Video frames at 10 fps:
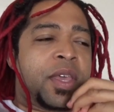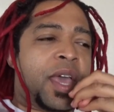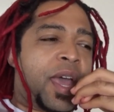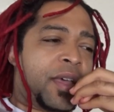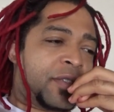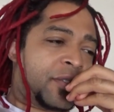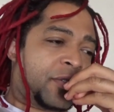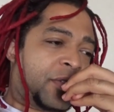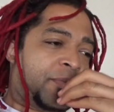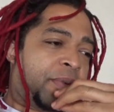has
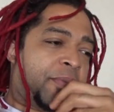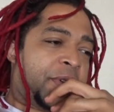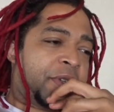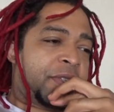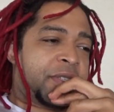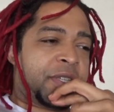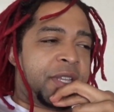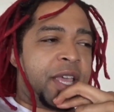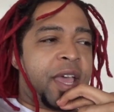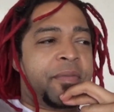certain permissions,
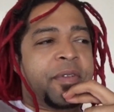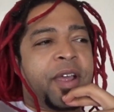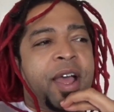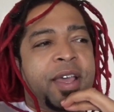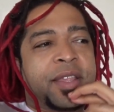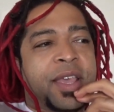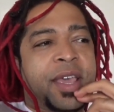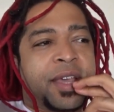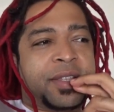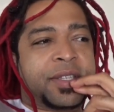and they have their
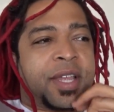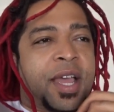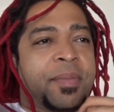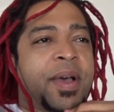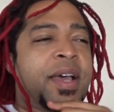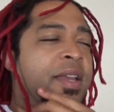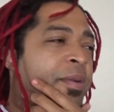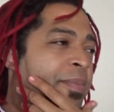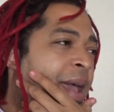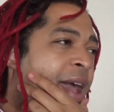hands tied behind
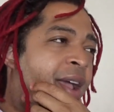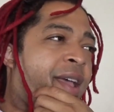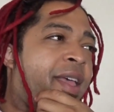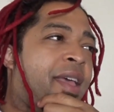their back